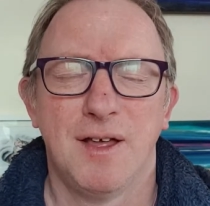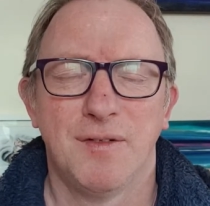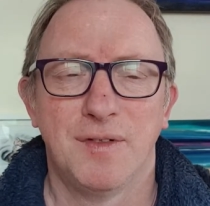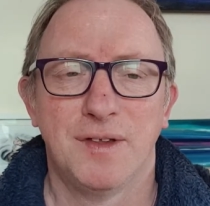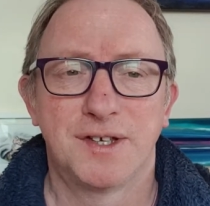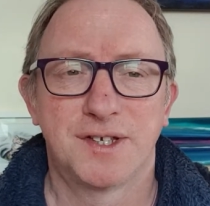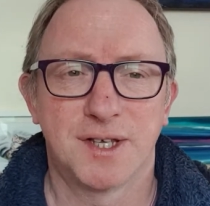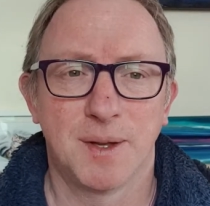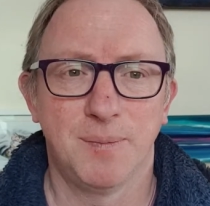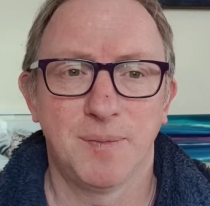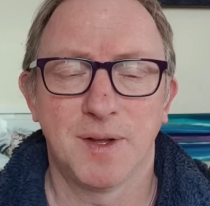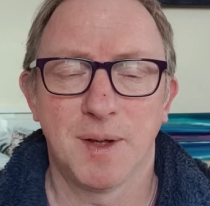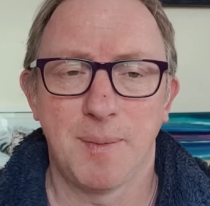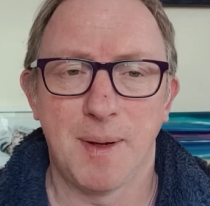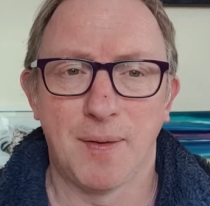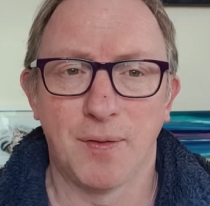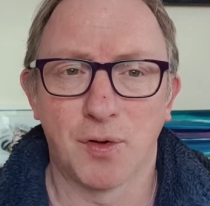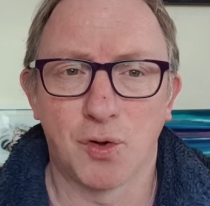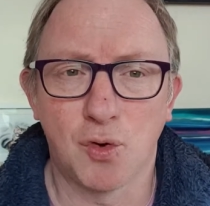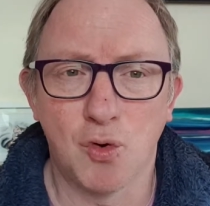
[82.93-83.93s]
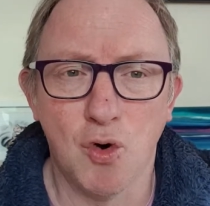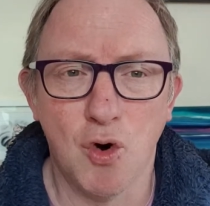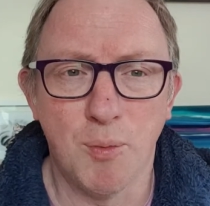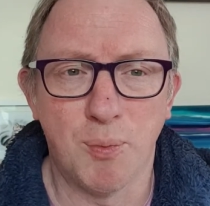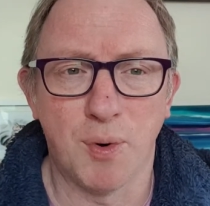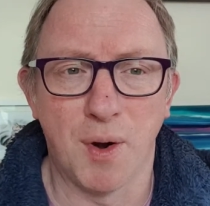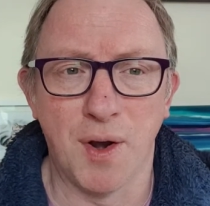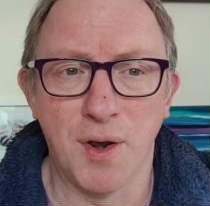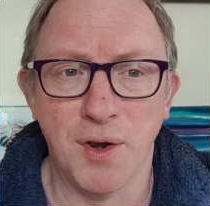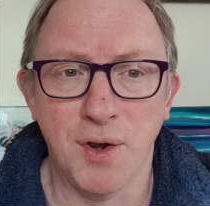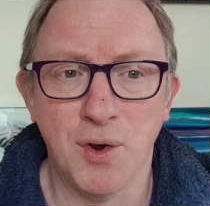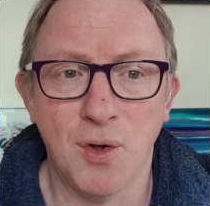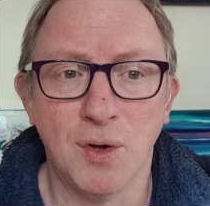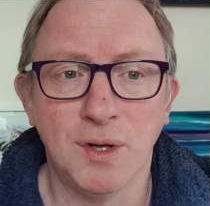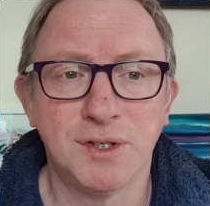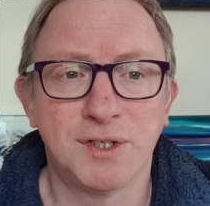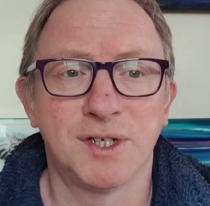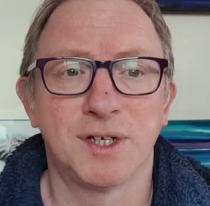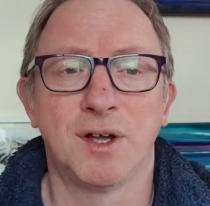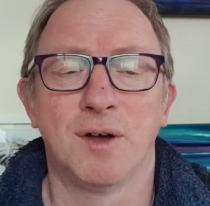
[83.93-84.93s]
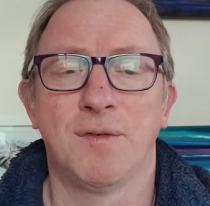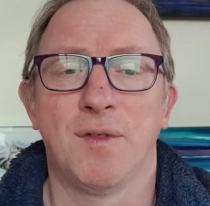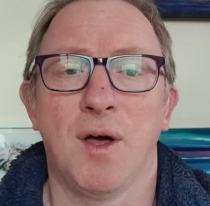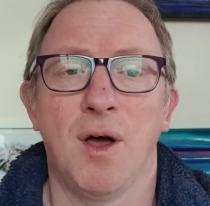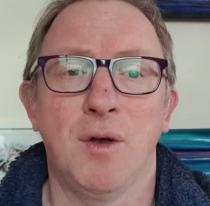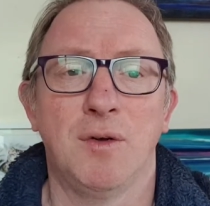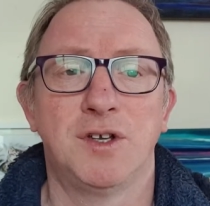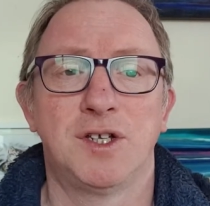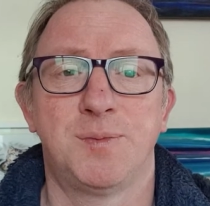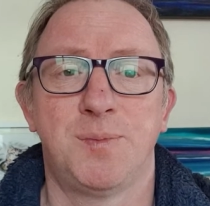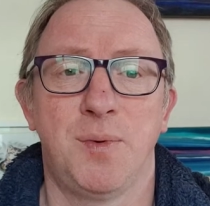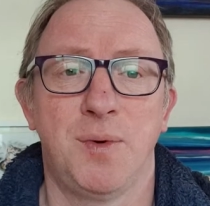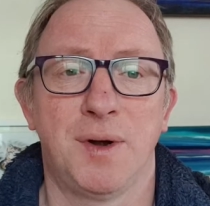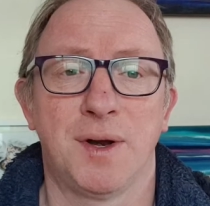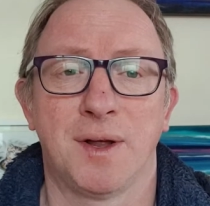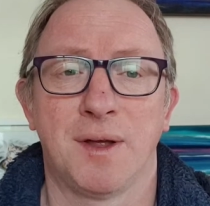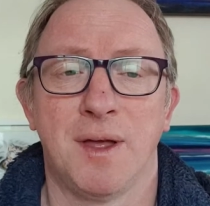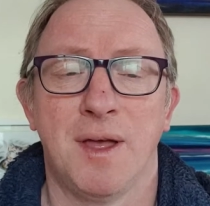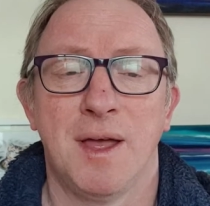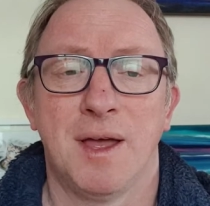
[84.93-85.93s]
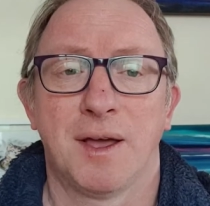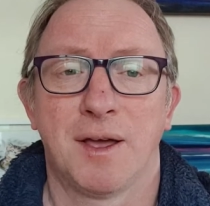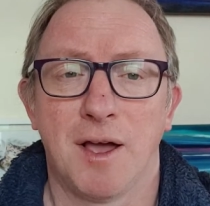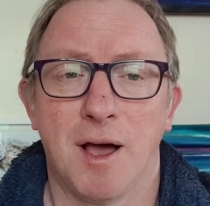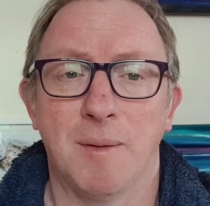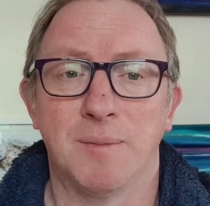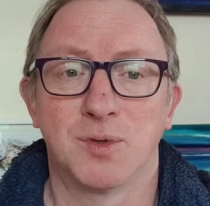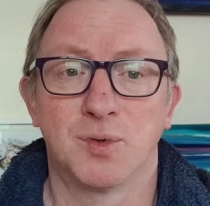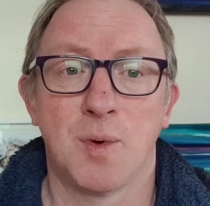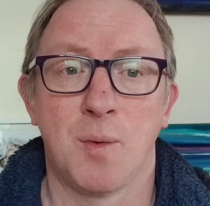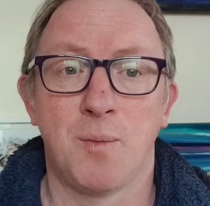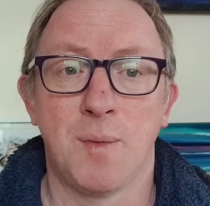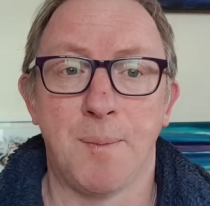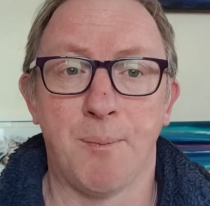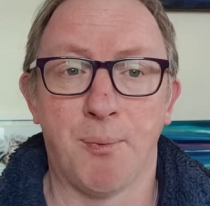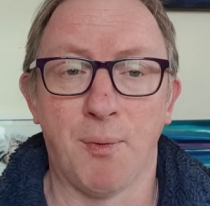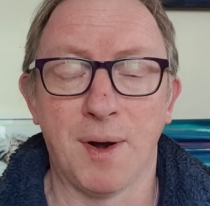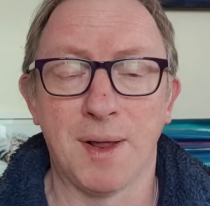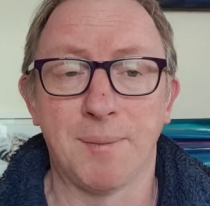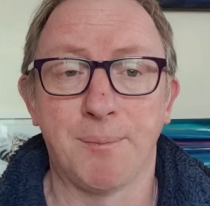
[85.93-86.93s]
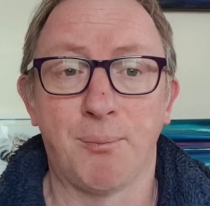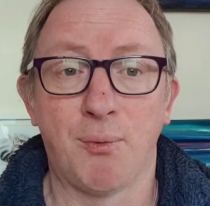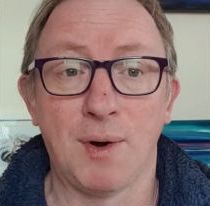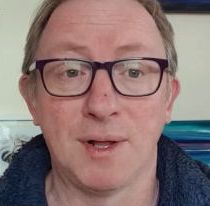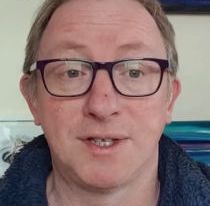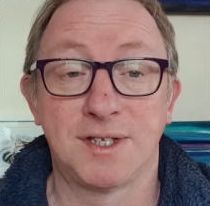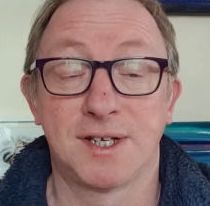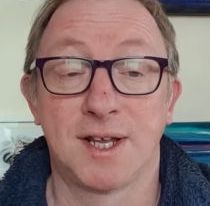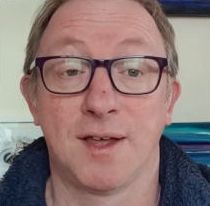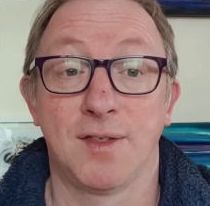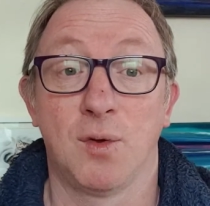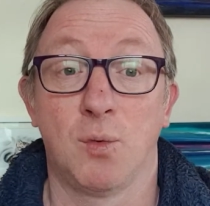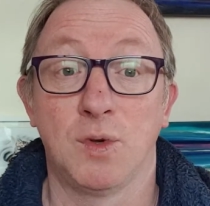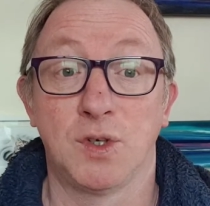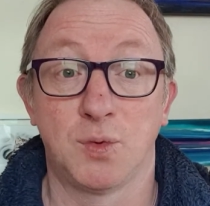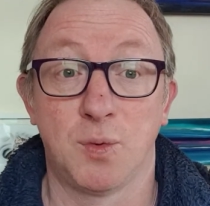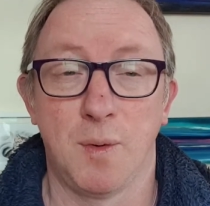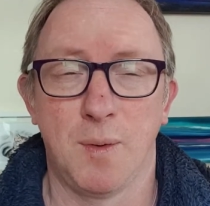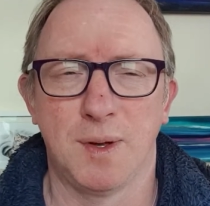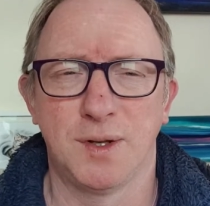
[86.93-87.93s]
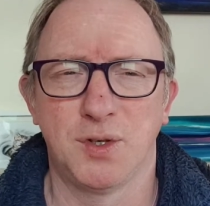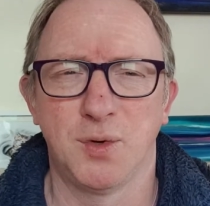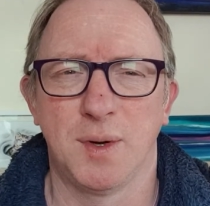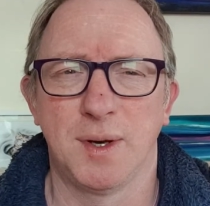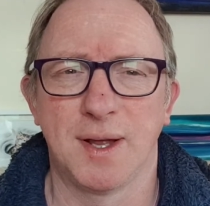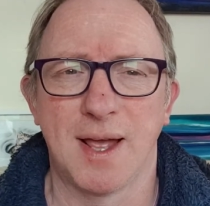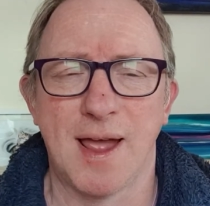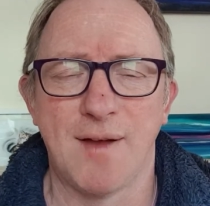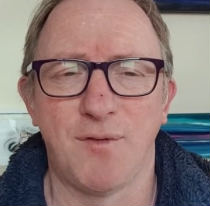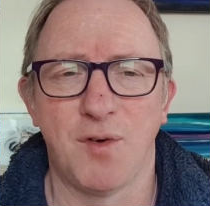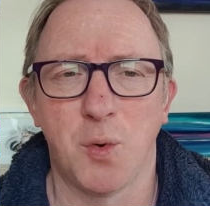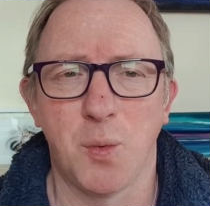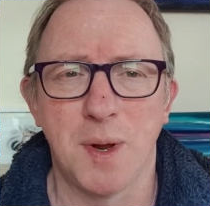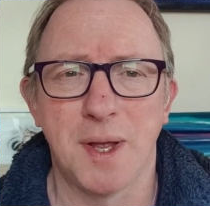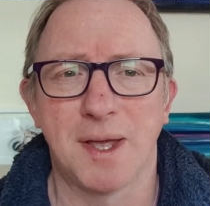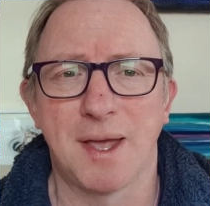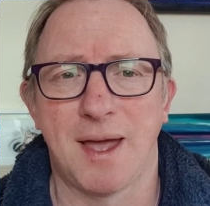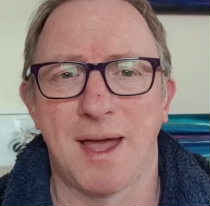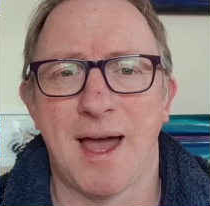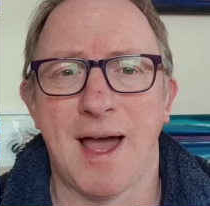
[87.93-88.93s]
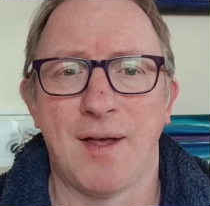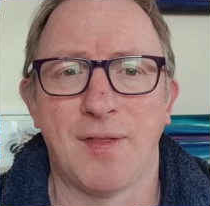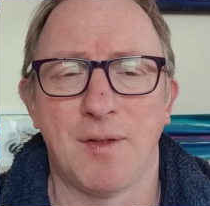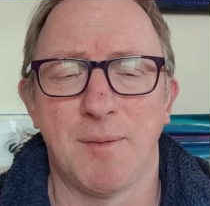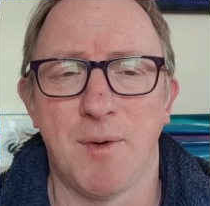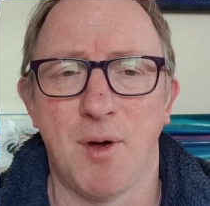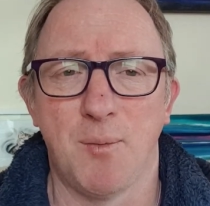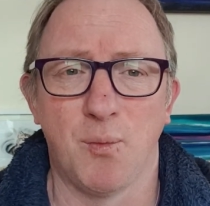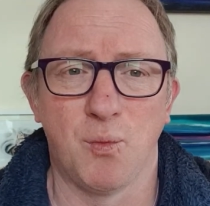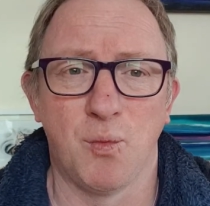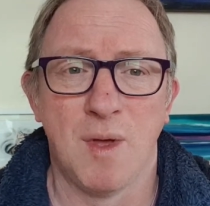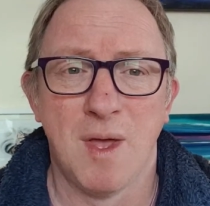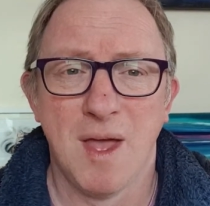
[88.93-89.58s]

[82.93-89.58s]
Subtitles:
There's something about the corporate anointing of the Holy Spirit comes when we break bread together, which we were doing every week at the moment.